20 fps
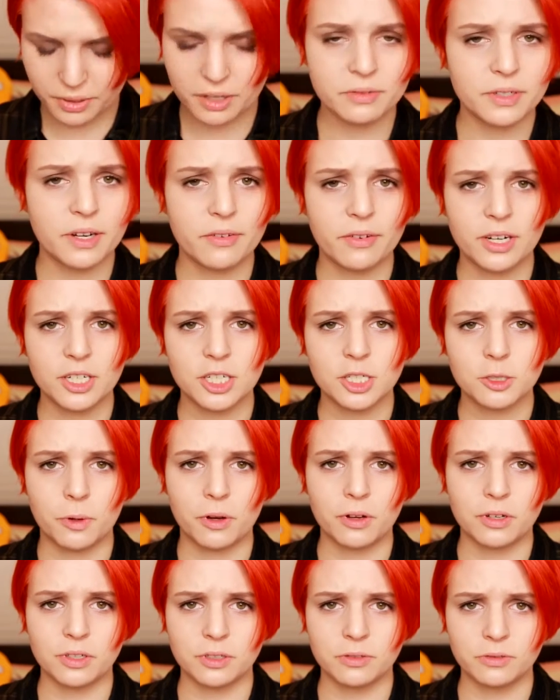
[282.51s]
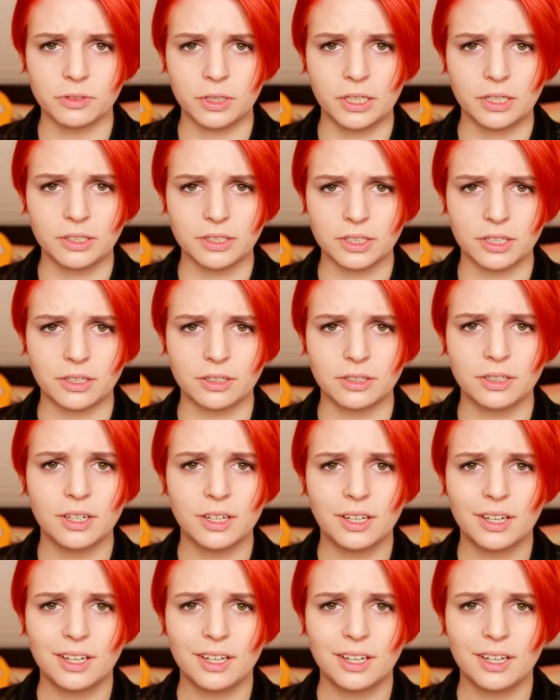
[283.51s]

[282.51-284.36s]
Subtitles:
but I've never actually spoken to Fleur, so